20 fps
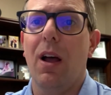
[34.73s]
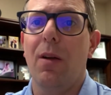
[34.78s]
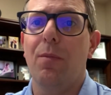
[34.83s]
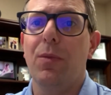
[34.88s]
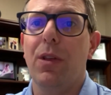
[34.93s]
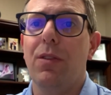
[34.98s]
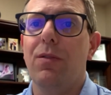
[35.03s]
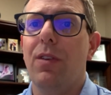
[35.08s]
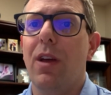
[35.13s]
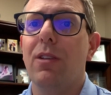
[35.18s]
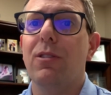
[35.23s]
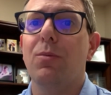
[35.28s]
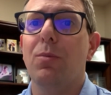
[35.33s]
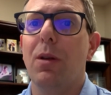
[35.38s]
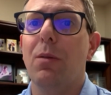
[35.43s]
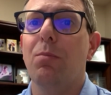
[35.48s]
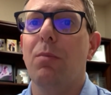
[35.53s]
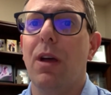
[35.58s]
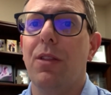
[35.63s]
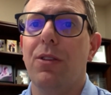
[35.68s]

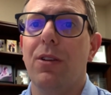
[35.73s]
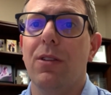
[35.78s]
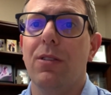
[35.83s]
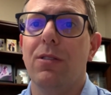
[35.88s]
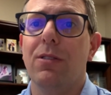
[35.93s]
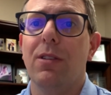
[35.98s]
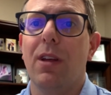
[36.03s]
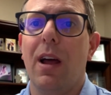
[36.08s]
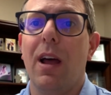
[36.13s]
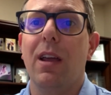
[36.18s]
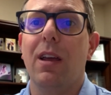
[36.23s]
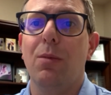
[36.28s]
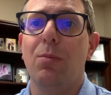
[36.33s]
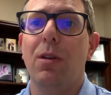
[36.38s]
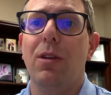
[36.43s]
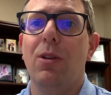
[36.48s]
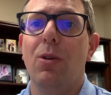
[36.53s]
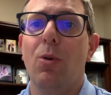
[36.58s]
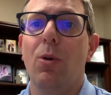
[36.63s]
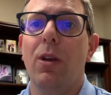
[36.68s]
investment methods that I could be
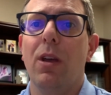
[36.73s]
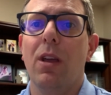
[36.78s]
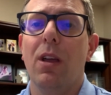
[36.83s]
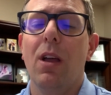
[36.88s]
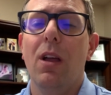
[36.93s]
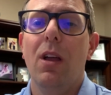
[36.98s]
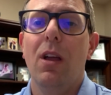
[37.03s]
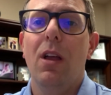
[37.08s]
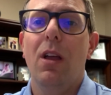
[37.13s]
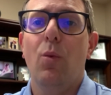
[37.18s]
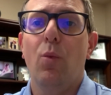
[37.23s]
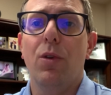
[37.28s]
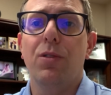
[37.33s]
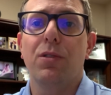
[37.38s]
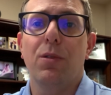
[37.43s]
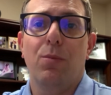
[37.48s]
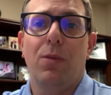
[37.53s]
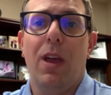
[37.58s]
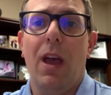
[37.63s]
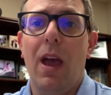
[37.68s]
doing with
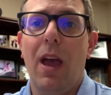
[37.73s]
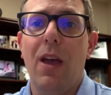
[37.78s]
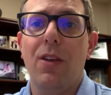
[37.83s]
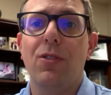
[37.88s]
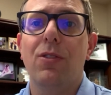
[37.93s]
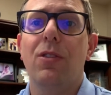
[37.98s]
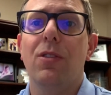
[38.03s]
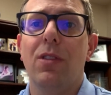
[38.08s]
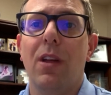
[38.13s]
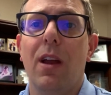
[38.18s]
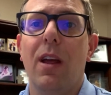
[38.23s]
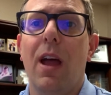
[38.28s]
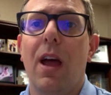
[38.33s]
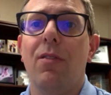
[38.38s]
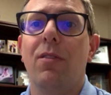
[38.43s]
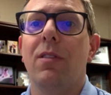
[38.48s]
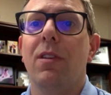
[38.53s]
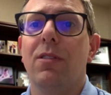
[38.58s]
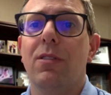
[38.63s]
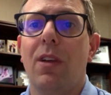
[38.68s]
some cash that I have
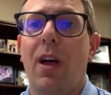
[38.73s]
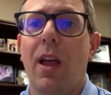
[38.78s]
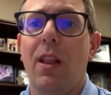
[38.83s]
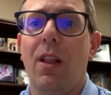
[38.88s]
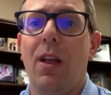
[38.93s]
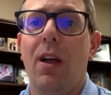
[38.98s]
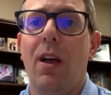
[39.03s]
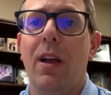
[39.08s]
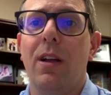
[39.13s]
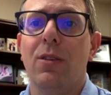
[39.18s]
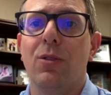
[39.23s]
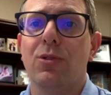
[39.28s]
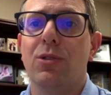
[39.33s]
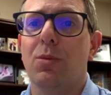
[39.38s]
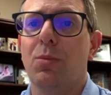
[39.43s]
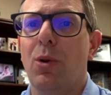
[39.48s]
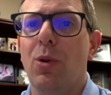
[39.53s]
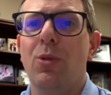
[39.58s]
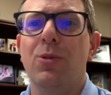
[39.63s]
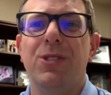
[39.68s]
on the sideline or some
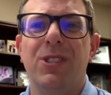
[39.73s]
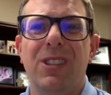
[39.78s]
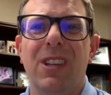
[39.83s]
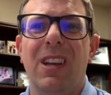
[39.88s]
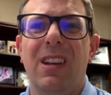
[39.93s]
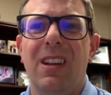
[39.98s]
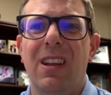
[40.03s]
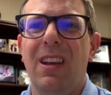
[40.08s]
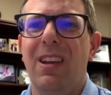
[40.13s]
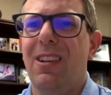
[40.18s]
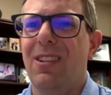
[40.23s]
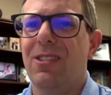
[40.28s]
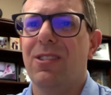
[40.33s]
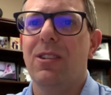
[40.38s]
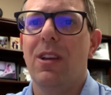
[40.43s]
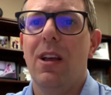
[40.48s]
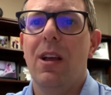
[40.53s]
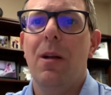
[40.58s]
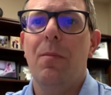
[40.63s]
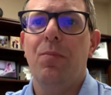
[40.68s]
old CDs
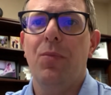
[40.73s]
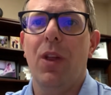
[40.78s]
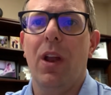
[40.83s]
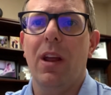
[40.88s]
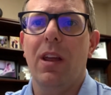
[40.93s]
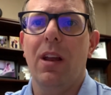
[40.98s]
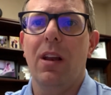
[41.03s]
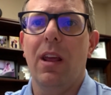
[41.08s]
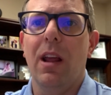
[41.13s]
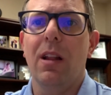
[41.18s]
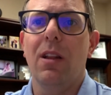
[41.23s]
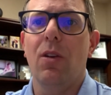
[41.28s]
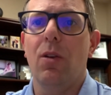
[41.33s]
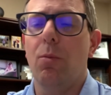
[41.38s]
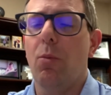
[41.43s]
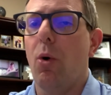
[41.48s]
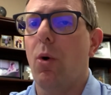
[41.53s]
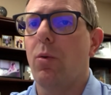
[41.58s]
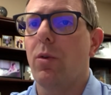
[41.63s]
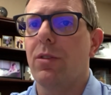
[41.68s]
that I could get a little
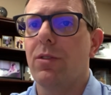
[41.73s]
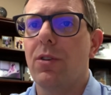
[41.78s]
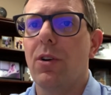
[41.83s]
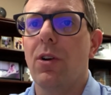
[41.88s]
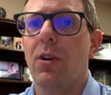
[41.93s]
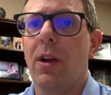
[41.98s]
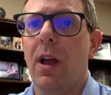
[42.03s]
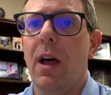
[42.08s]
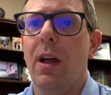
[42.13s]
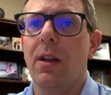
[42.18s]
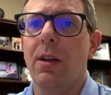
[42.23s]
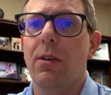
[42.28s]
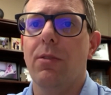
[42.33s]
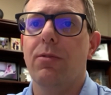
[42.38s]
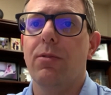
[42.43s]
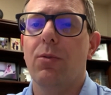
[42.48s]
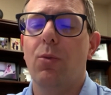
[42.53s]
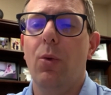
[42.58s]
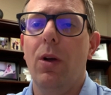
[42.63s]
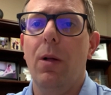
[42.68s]
more return out
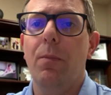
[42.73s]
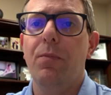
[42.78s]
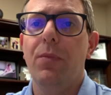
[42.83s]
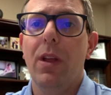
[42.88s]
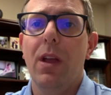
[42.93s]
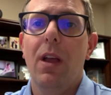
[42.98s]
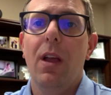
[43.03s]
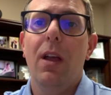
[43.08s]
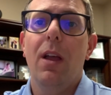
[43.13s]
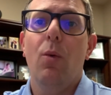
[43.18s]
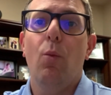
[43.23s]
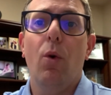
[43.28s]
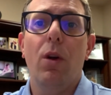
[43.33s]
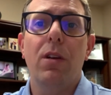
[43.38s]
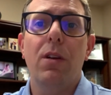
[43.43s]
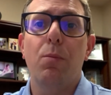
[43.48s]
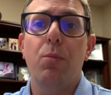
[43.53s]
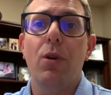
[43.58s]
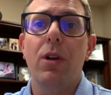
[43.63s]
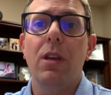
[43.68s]
of. Well, wanted
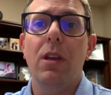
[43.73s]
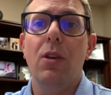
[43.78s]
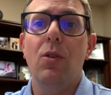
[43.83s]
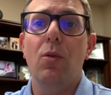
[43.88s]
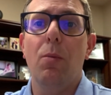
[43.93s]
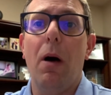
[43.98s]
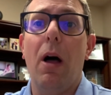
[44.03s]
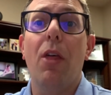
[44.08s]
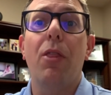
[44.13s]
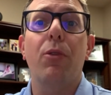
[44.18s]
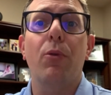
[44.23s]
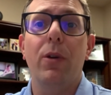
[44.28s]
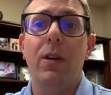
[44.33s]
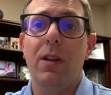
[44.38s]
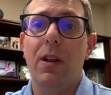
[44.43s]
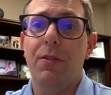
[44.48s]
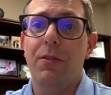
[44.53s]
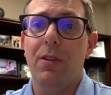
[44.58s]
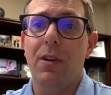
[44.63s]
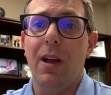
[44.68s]
to bring you about 3
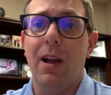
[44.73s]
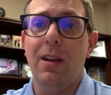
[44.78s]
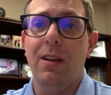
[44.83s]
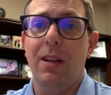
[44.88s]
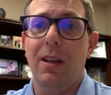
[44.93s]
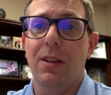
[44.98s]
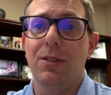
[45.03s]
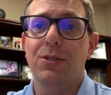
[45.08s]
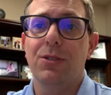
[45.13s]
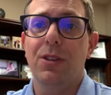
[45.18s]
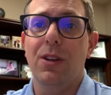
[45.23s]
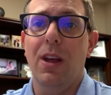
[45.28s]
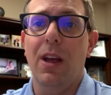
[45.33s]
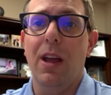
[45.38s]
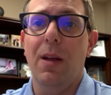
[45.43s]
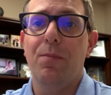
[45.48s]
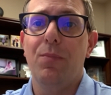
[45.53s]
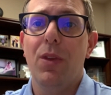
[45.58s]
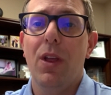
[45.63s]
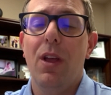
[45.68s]
different ideas
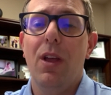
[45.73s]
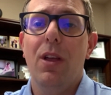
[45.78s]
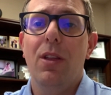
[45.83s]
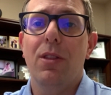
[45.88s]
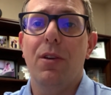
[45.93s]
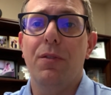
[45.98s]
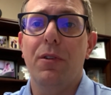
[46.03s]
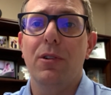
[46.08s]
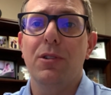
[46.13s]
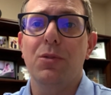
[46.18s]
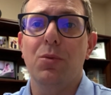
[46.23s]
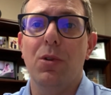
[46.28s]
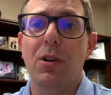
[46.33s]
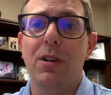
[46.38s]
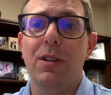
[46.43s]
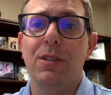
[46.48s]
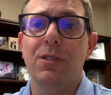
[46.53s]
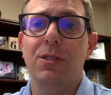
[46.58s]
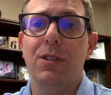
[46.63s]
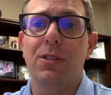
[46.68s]
today. The first one
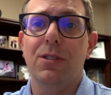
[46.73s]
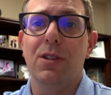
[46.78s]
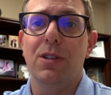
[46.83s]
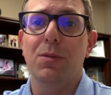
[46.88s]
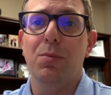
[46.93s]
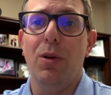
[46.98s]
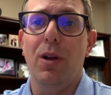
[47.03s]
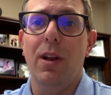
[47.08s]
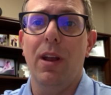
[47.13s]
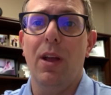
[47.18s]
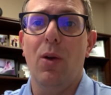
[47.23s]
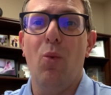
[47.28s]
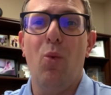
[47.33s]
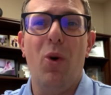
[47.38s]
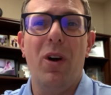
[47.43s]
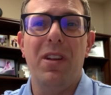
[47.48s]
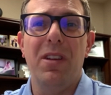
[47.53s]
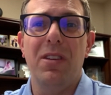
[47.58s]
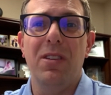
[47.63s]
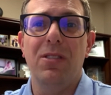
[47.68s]
is just explaining
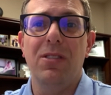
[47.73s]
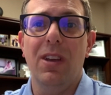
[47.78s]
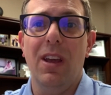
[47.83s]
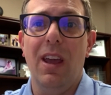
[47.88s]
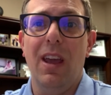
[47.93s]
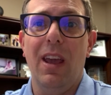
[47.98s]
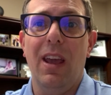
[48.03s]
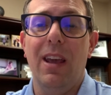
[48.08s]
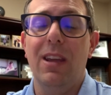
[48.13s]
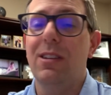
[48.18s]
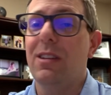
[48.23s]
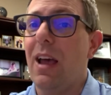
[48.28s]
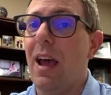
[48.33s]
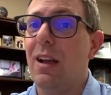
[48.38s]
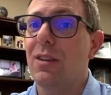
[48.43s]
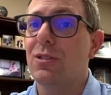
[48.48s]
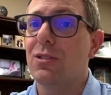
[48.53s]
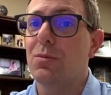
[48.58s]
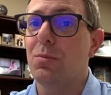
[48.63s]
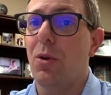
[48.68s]
what is a
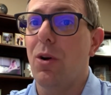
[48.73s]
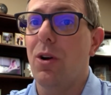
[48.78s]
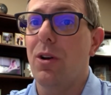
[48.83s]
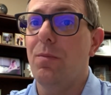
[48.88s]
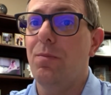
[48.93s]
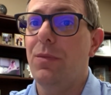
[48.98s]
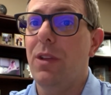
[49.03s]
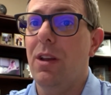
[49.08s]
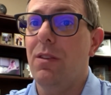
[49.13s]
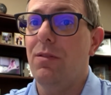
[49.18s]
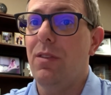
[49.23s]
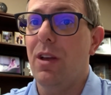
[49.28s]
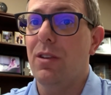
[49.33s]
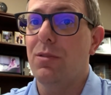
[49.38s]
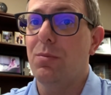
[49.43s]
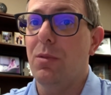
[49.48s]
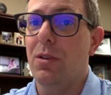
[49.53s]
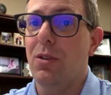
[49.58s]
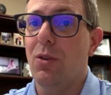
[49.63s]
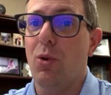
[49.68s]
tax smart
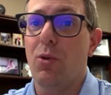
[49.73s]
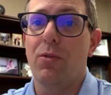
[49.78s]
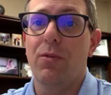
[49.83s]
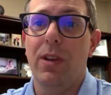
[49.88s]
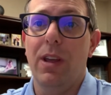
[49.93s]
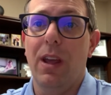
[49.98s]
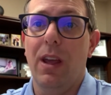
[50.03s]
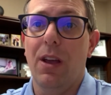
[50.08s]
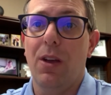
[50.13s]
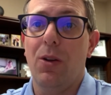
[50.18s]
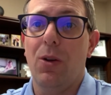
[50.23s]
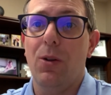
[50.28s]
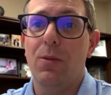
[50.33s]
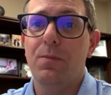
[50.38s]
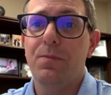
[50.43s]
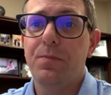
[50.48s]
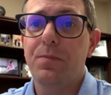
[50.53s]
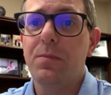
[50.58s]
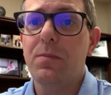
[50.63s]
investment or vehicle.